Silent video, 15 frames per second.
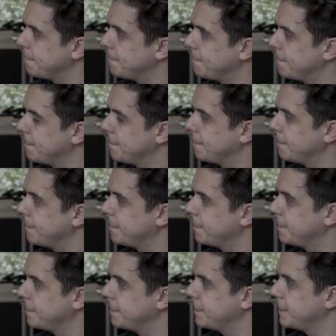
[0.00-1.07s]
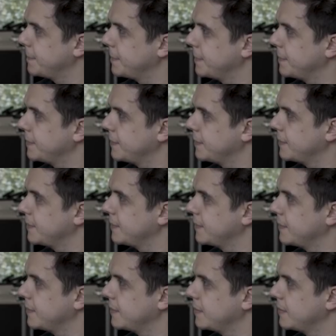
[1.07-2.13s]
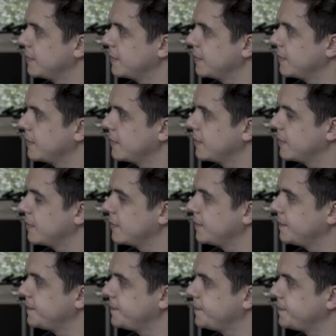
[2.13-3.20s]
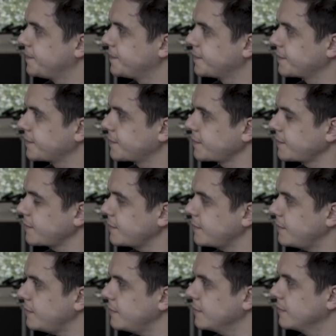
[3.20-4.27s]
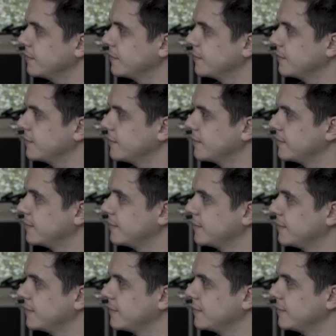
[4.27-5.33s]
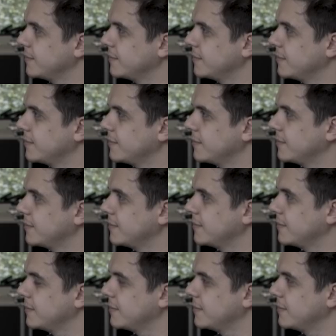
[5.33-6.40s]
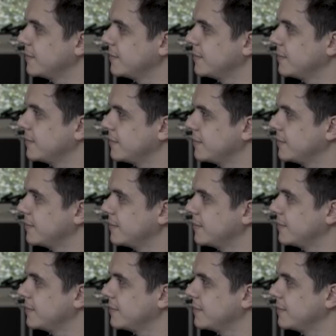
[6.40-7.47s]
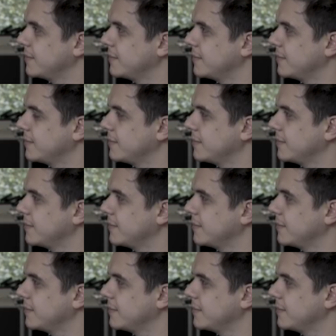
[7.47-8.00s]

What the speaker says: This person isn't speaking.